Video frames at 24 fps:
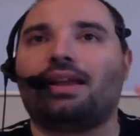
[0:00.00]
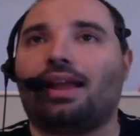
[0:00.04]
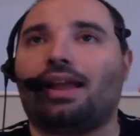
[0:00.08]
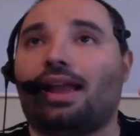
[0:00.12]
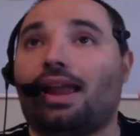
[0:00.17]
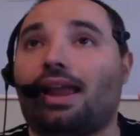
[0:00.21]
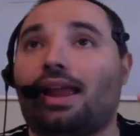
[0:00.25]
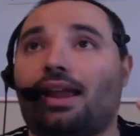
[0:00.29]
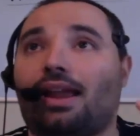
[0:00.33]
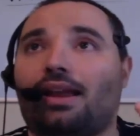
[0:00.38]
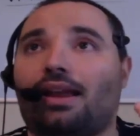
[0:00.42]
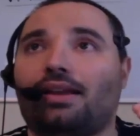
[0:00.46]

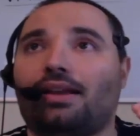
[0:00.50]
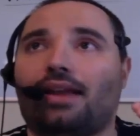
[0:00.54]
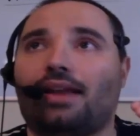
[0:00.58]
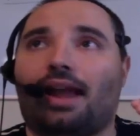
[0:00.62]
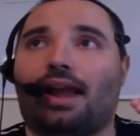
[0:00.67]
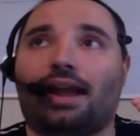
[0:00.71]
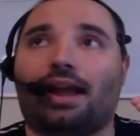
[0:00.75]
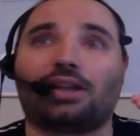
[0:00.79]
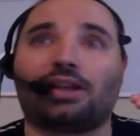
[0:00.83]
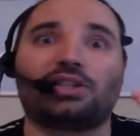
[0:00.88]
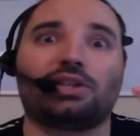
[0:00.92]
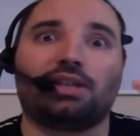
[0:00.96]
and
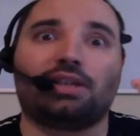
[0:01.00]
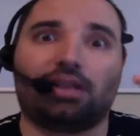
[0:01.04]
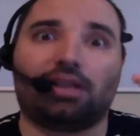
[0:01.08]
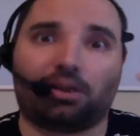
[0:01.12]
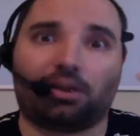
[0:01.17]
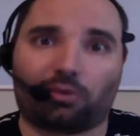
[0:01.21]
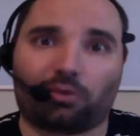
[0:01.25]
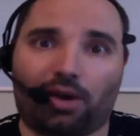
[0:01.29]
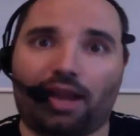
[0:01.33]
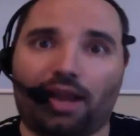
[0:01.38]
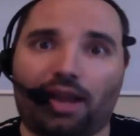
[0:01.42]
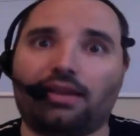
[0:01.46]
actually getting
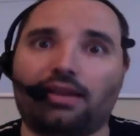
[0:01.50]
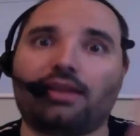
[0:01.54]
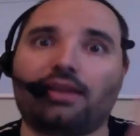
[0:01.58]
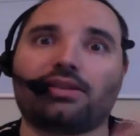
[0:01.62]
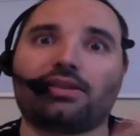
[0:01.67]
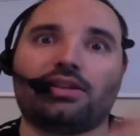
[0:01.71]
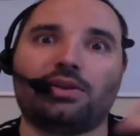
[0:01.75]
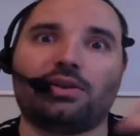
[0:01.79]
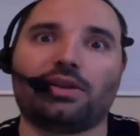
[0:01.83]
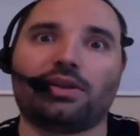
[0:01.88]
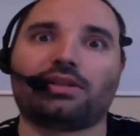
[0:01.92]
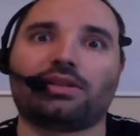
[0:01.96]
rankings and
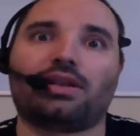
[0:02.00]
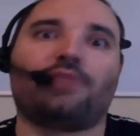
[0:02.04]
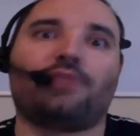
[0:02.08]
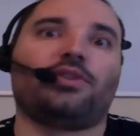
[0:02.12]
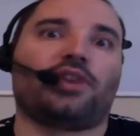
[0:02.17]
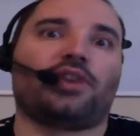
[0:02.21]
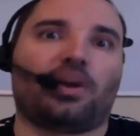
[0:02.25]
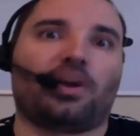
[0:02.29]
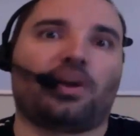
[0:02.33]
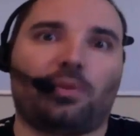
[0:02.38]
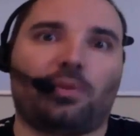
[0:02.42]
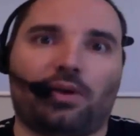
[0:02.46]
doing this stuff, you're
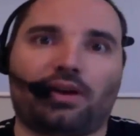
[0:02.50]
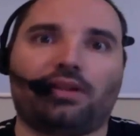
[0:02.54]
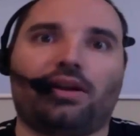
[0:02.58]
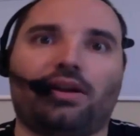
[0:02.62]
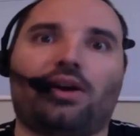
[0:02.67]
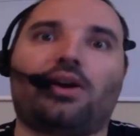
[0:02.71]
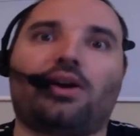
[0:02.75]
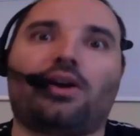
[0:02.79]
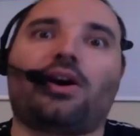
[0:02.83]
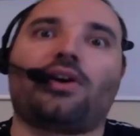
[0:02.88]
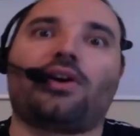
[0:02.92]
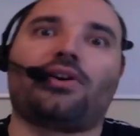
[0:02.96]
going to work a lot
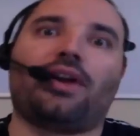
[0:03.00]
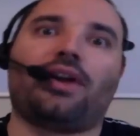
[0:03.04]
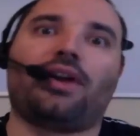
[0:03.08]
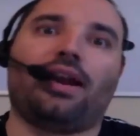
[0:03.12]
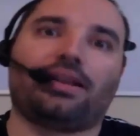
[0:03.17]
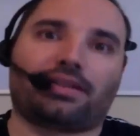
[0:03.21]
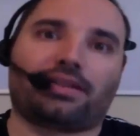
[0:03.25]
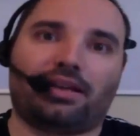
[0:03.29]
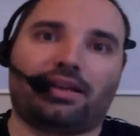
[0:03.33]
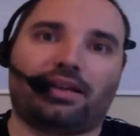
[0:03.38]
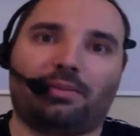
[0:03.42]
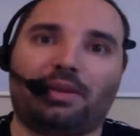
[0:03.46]
harder and
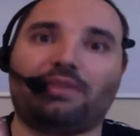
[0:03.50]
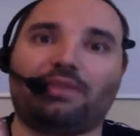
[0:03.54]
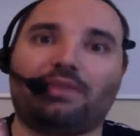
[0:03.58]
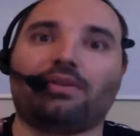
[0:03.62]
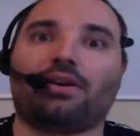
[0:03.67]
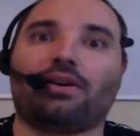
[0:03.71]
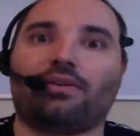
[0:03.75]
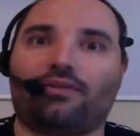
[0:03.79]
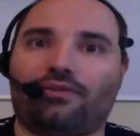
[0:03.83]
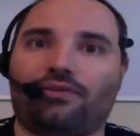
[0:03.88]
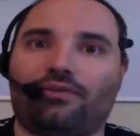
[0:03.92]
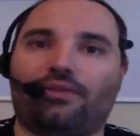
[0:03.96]
it's going to be
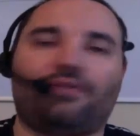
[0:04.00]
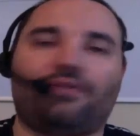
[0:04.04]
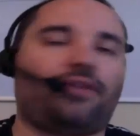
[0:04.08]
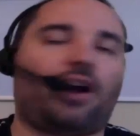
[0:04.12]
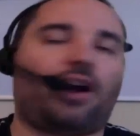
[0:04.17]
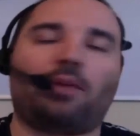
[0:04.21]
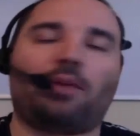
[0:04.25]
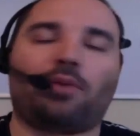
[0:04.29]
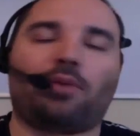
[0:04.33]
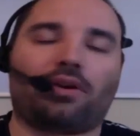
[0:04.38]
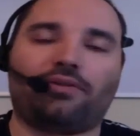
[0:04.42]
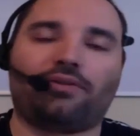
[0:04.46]

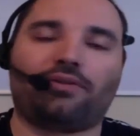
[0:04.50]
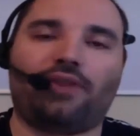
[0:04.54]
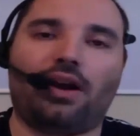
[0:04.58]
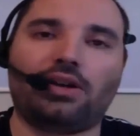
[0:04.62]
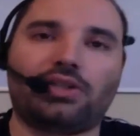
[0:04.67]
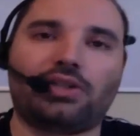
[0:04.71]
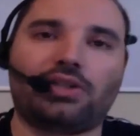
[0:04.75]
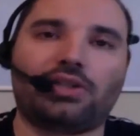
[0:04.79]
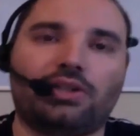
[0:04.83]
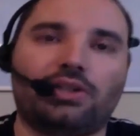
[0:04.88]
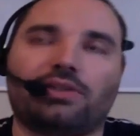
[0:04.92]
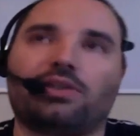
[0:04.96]
far more
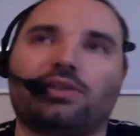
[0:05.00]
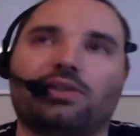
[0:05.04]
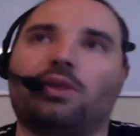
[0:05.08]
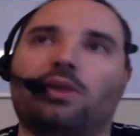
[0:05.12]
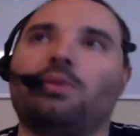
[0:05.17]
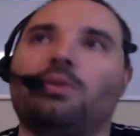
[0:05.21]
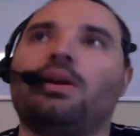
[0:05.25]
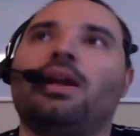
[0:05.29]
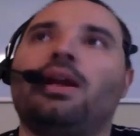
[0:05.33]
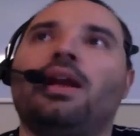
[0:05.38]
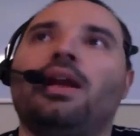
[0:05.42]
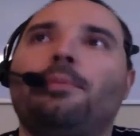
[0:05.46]
functional. So
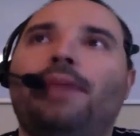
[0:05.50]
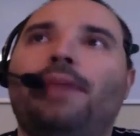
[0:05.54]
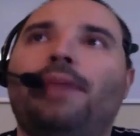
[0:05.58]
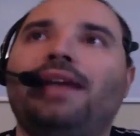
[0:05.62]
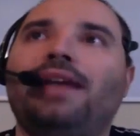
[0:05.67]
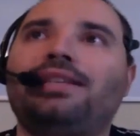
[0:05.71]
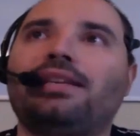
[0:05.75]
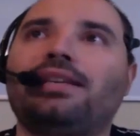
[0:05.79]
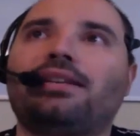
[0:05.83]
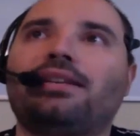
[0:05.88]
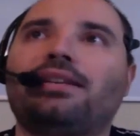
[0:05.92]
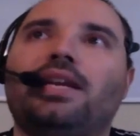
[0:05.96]

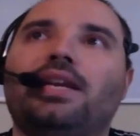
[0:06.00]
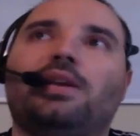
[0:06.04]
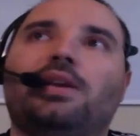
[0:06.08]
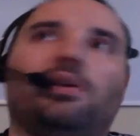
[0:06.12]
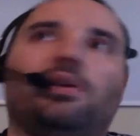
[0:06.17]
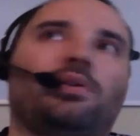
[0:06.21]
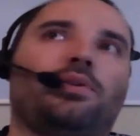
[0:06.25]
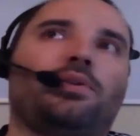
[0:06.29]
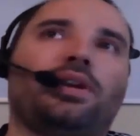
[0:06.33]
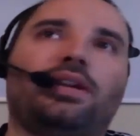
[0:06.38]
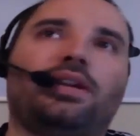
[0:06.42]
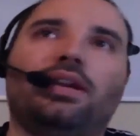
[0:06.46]
basically,
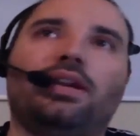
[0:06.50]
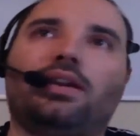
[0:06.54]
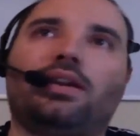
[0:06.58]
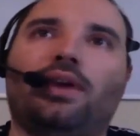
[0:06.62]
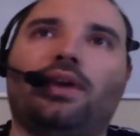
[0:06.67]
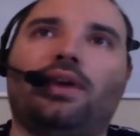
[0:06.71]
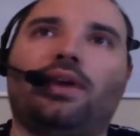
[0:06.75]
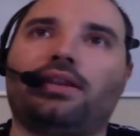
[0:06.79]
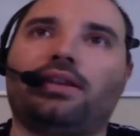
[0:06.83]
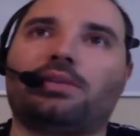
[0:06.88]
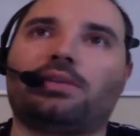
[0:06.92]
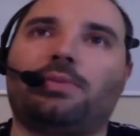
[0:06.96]
Ricky
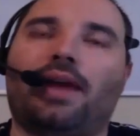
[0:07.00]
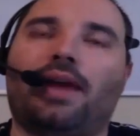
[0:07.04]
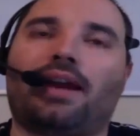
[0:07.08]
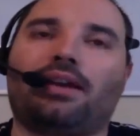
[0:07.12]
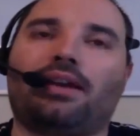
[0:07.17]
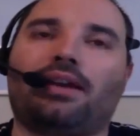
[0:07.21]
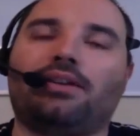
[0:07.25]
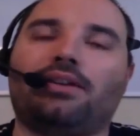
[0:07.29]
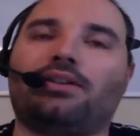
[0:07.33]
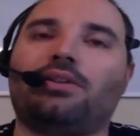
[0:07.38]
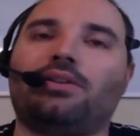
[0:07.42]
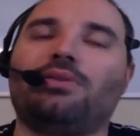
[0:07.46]
created this back
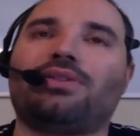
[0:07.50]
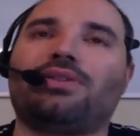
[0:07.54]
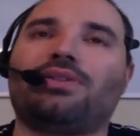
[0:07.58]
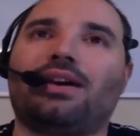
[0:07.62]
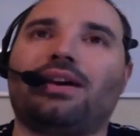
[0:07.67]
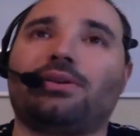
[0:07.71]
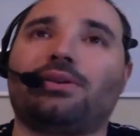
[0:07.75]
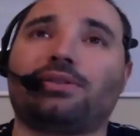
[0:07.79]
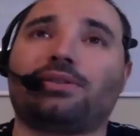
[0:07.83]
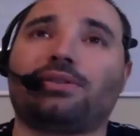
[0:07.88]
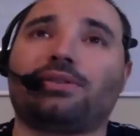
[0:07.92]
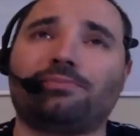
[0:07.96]
in
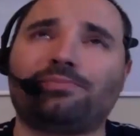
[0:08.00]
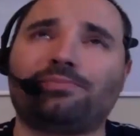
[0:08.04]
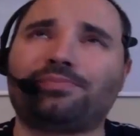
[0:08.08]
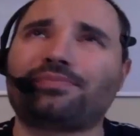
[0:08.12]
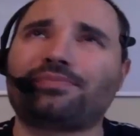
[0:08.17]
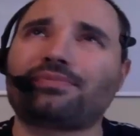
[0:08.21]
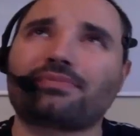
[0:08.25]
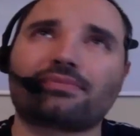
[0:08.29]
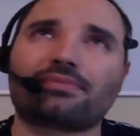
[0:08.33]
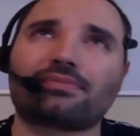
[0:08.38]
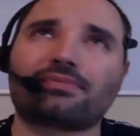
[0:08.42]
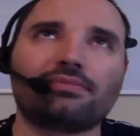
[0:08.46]

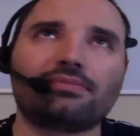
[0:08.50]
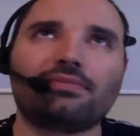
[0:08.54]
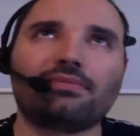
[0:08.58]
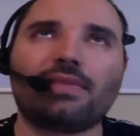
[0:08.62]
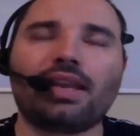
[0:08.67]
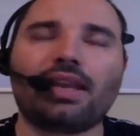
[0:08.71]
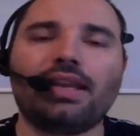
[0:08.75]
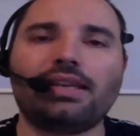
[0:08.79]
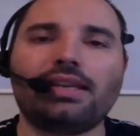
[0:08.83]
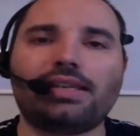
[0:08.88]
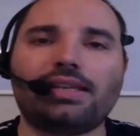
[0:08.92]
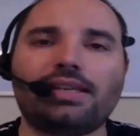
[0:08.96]

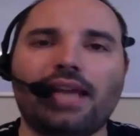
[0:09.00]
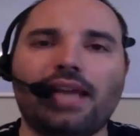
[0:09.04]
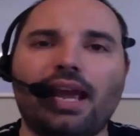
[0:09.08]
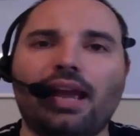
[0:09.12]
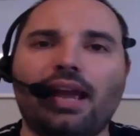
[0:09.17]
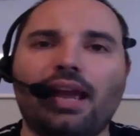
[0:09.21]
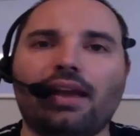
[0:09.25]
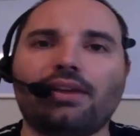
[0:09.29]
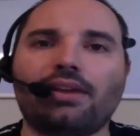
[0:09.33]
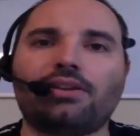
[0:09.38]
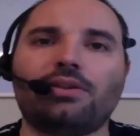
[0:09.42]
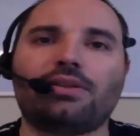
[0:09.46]

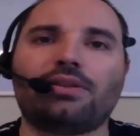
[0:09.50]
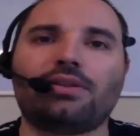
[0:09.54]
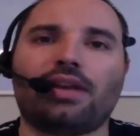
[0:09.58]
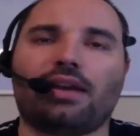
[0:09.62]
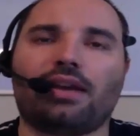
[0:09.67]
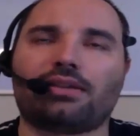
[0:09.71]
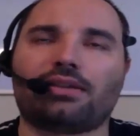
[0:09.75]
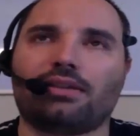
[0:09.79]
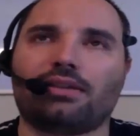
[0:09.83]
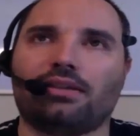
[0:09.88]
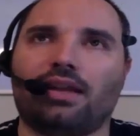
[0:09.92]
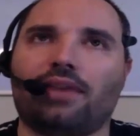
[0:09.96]
2010,
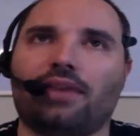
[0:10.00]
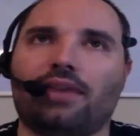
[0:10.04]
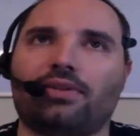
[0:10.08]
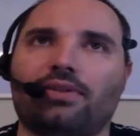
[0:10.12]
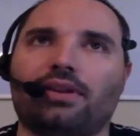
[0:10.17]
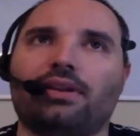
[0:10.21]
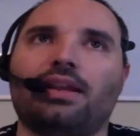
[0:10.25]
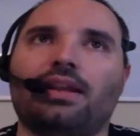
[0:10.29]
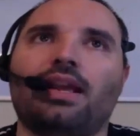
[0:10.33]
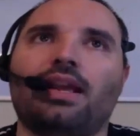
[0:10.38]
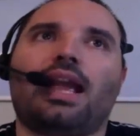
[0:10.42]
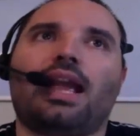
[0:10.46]
2011
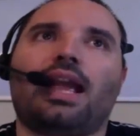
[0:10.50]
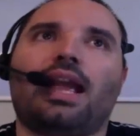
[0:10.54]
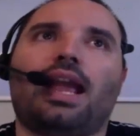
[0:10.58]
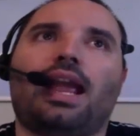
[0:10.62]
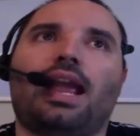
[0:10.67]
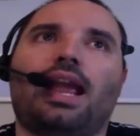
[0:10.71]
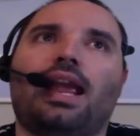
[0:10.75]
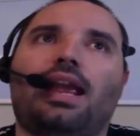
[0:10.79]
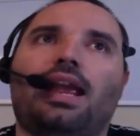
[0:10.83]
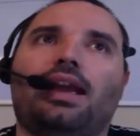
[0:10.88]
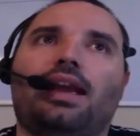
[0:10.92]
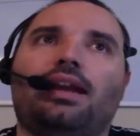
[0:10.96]

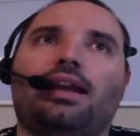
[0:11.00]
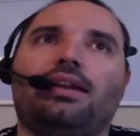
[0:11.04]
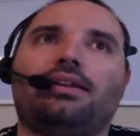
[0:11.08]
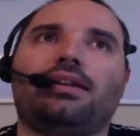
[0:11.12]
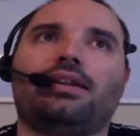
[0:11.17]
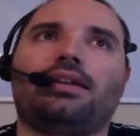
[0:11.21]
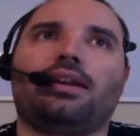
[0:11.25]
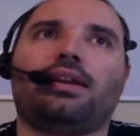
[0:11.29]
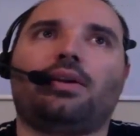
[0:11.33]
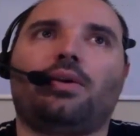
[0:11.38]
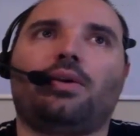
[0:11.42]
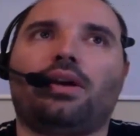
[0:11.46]
and
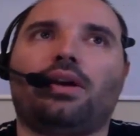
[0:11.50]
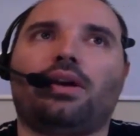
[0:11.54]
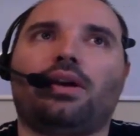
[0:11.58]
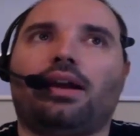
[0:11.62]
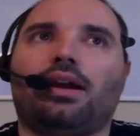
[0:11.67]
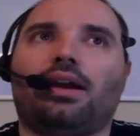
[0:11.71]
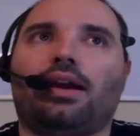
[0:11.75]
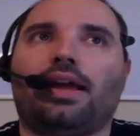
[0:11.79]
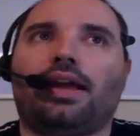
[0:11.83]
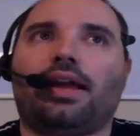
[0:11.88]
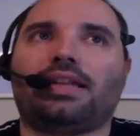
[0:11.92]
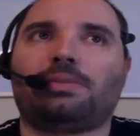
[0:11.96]

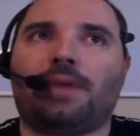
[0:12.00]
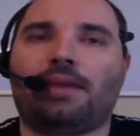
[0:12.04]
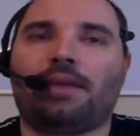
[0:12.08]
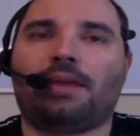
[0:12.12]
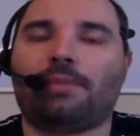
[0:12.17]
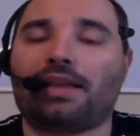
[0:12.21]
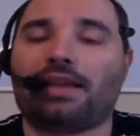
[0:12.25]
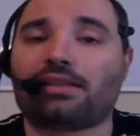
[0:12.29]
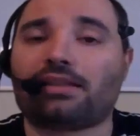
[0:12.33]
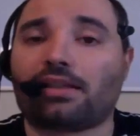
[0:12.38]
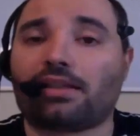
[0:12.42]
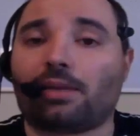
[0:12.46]
uh, it's been
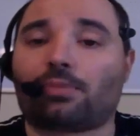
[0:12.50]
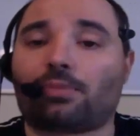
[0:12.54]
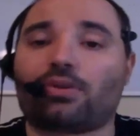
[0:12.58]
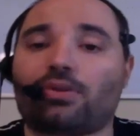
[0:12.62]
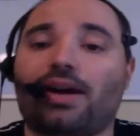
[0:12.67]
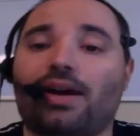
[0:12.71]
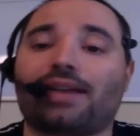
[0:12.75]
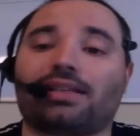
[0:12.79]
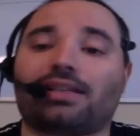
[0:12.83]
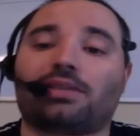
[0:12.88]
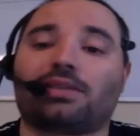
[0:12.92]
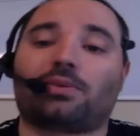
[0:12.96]
basically a
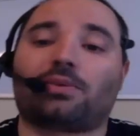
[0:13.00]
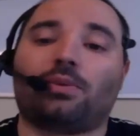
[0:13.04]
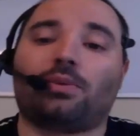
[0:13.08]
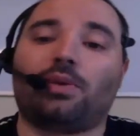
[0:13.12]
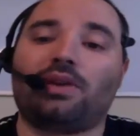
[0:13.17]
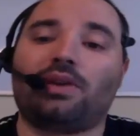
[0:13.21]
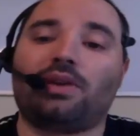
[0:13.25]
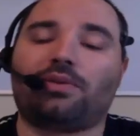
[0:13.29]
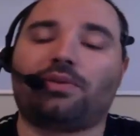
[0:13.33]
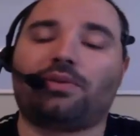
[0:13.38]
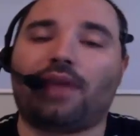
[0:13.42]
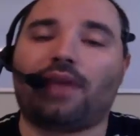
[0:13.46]
process where
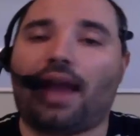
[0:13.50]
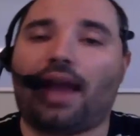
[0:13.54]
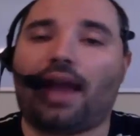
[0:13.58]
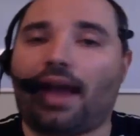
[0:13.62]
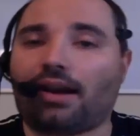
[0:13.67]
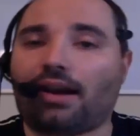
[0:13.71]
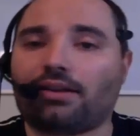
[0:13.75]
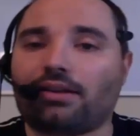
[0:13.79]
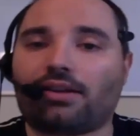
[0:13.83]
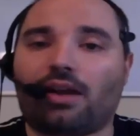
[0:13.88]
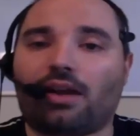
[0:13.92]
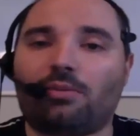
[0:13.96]
we've added
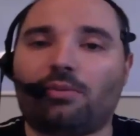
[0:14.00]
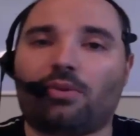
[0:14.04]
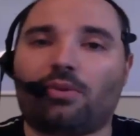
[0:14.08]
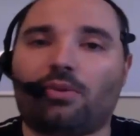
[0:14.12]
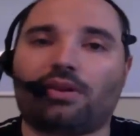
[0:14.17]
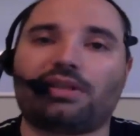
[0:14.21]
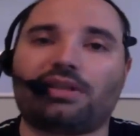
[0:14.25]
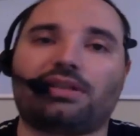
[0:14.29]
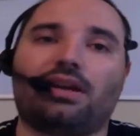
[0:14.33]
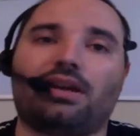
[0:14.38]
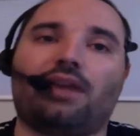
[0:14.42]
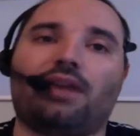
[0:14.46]
a ton more
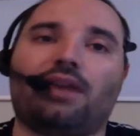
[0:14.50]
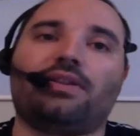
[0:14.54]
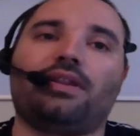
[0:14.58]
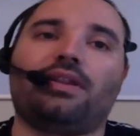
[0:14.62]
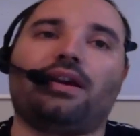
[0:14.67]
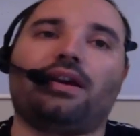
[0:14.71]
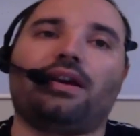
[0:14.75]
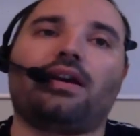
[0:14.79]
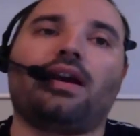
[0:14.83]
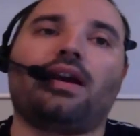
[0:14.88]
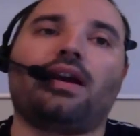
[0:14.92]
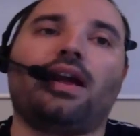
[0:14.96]
stuff in
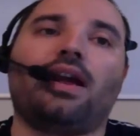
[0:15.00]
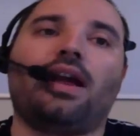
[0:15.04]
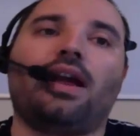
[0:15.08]
there.